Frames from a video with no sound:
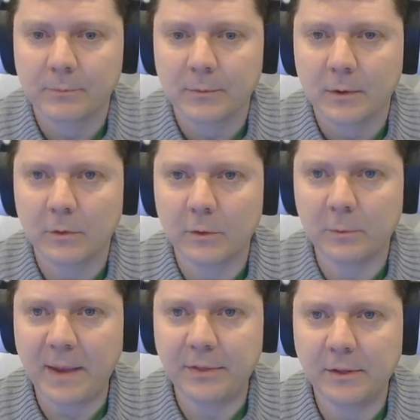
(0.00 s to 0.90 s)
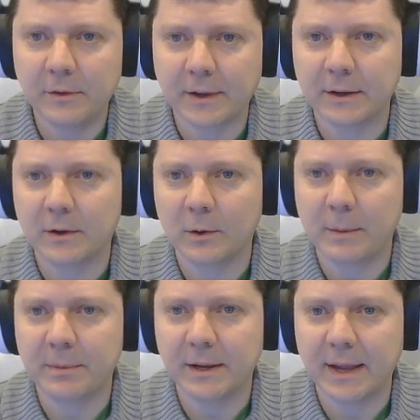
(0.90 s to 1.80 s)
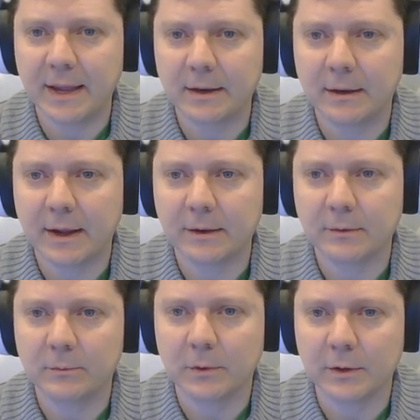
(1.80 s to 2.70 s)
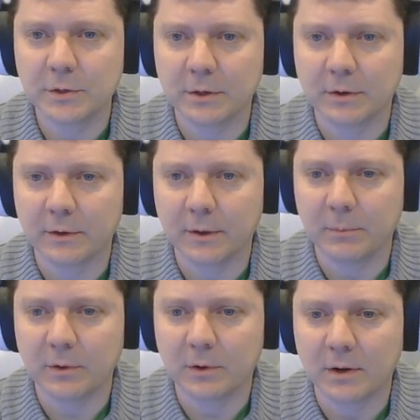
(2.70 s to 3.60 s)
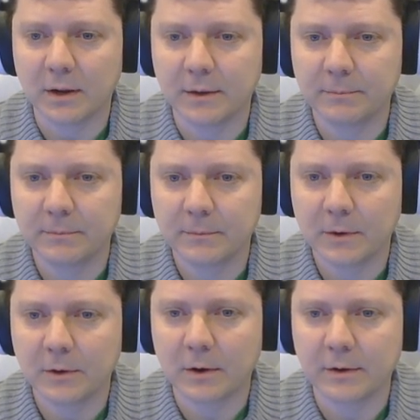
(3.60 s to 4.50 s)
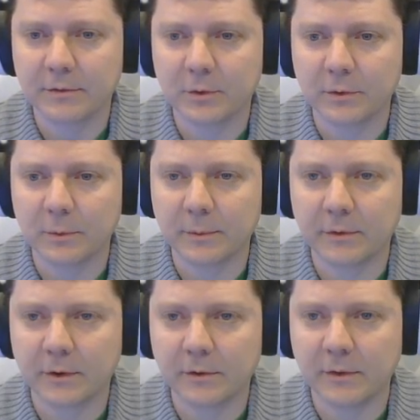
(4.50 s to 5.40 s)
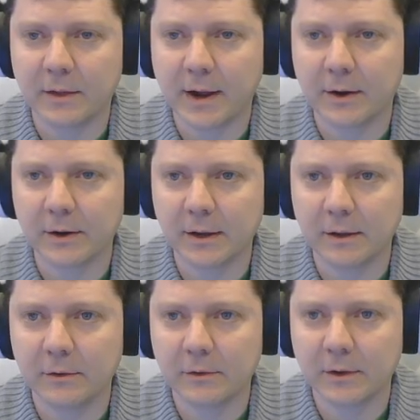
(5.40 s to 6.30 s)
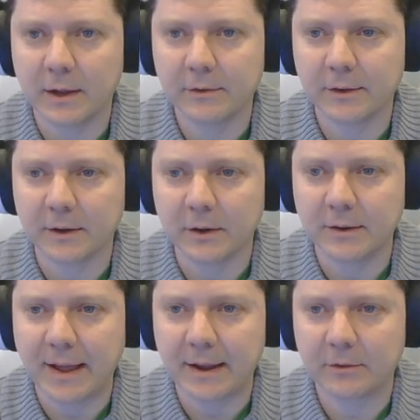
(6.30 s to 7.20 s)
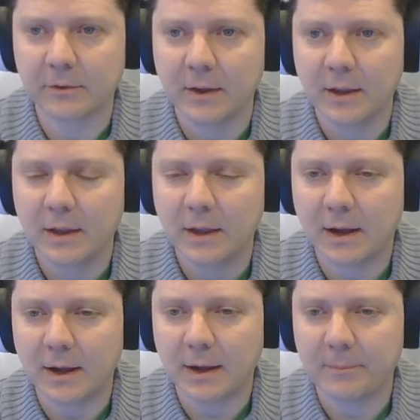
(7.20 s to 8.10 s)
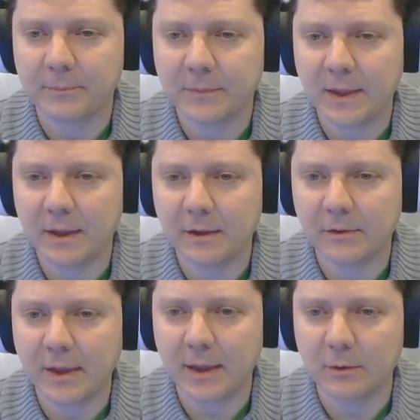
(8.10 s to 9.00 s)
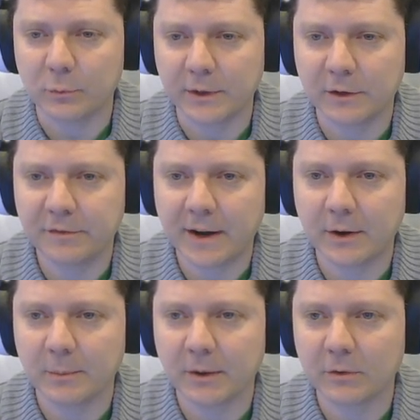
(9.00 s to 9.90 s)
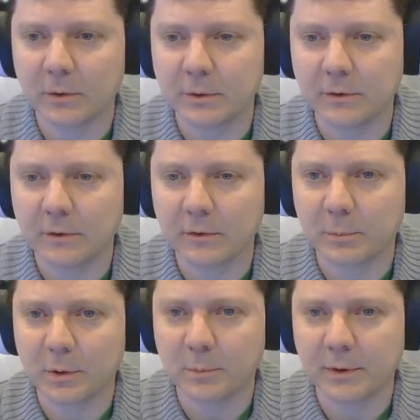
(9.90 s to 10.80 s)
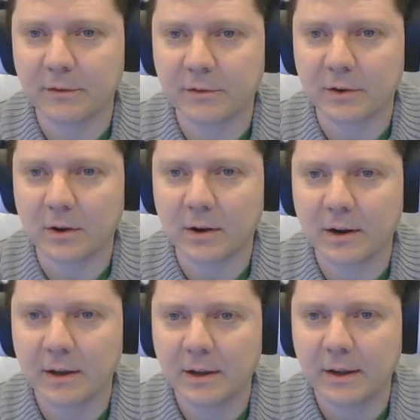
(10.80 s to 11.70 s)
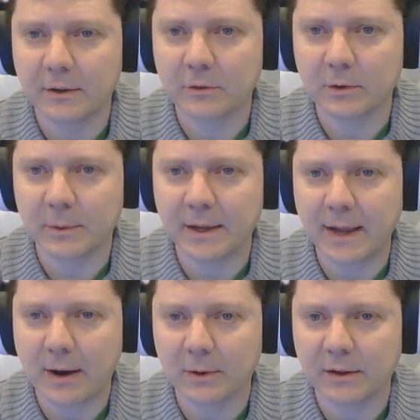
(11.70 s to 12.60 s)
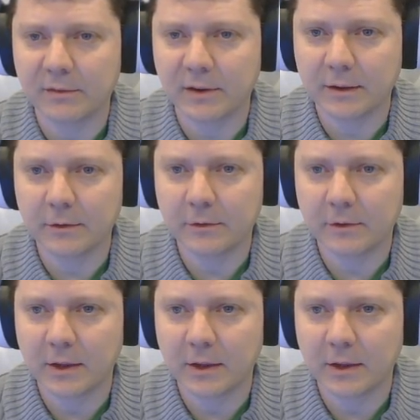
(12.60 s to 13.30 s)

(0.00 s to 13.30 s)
So the Spathy's secondary weapon, again, I really should turn the computer on. Hard difficulty, so we can start to see the hierarchies, secondary attacks, is a rear-firing missile, which is appropriate for our extremely cowardly friends.